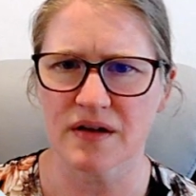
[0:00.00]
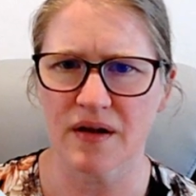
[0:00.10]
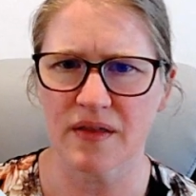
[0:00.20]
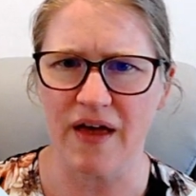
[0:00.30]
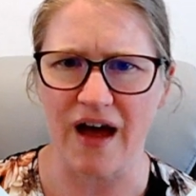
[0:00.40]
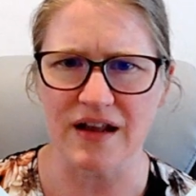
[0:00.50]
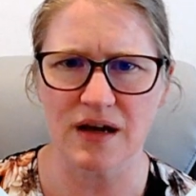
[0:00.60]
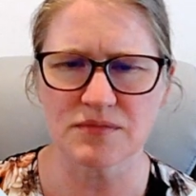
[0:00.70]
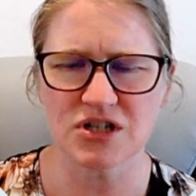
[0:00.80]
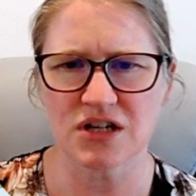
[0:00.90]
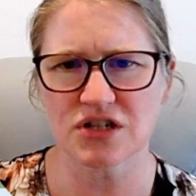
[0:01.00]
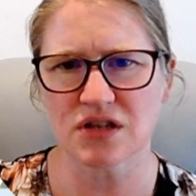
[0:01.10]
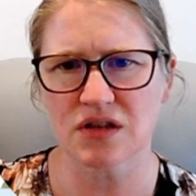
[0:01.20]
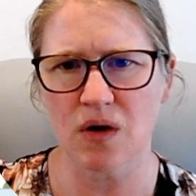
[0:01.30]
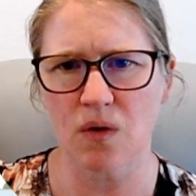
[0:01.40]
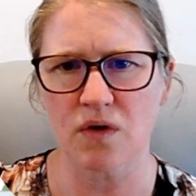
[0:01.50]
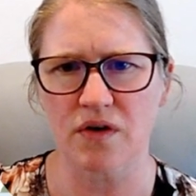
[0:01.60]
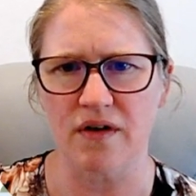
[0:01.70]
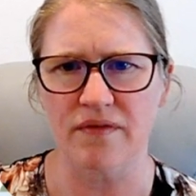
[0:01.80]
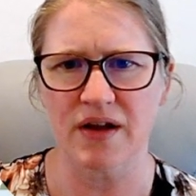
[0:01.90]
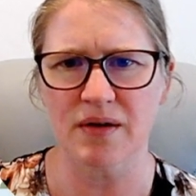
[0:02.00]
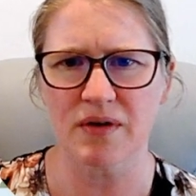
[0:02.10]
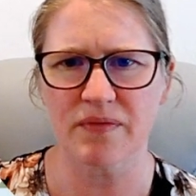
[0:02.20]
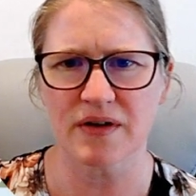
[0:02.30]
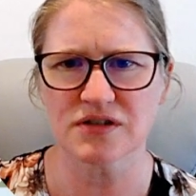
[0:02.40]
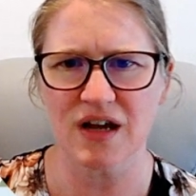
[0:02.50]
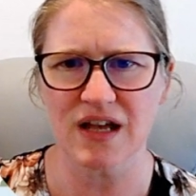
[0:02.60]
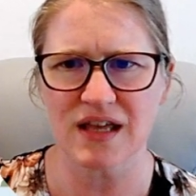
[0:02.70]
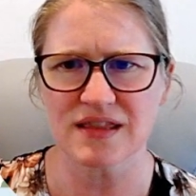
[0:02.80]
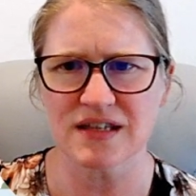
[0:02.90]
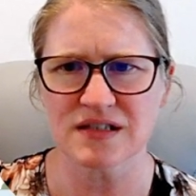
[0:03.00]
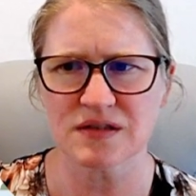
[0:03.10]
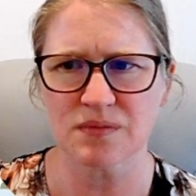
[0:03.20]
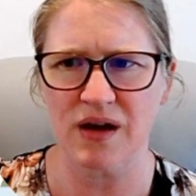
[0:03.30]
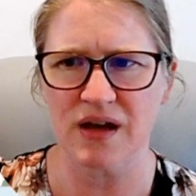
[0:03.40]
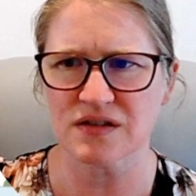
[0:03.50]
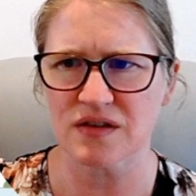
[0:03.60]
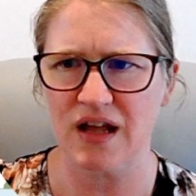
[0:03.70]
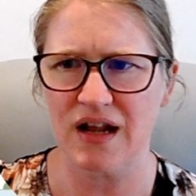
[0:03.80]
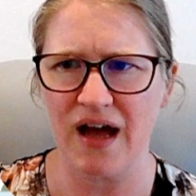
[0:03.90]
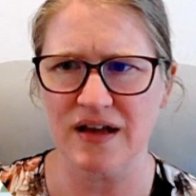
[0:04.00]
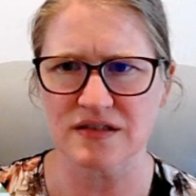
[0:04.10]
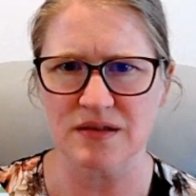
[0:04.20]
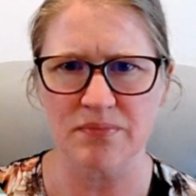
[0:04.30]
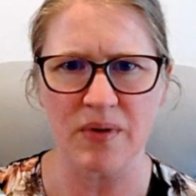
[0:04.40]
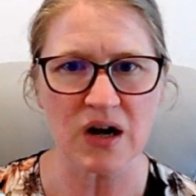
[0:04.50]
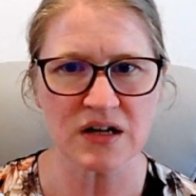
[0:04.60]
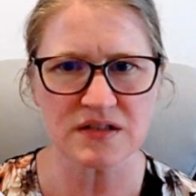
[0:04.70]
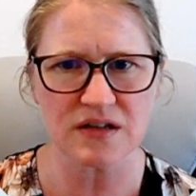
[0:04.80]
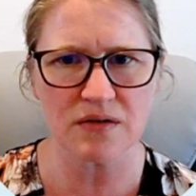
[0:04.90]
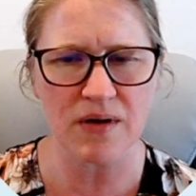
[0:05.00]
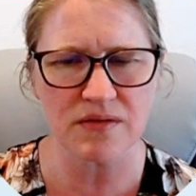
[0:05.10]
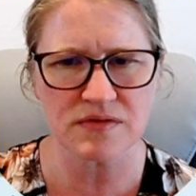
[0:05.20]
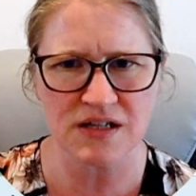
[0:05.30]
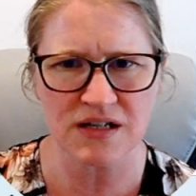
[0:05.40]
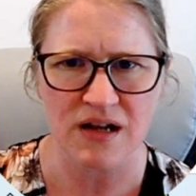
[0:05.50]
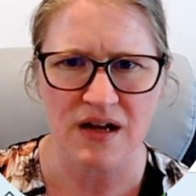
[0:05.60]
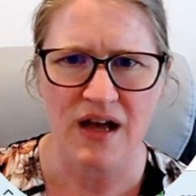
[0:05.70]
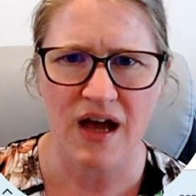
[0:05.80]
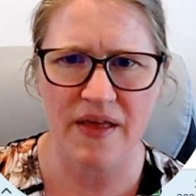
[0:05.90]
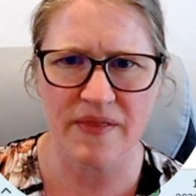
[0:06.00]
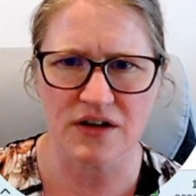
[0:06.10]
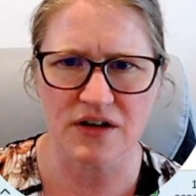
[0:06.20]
that. I'm changing the order of it. But if I drag it this way so that it has the box around it and then